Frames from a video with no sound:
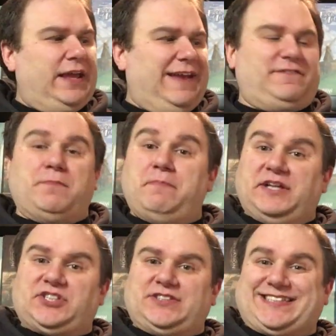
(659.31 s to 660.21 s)
if the
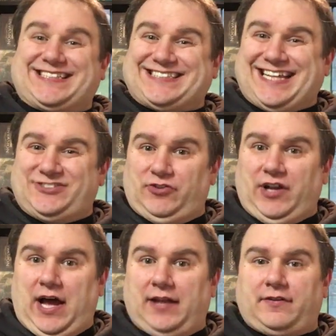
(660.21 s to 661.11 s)
mission succeeds or
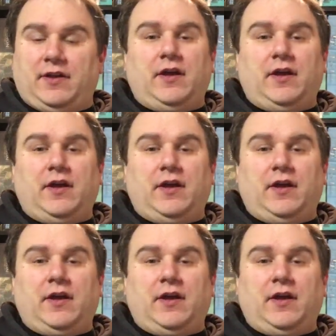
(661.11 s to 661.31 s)
not.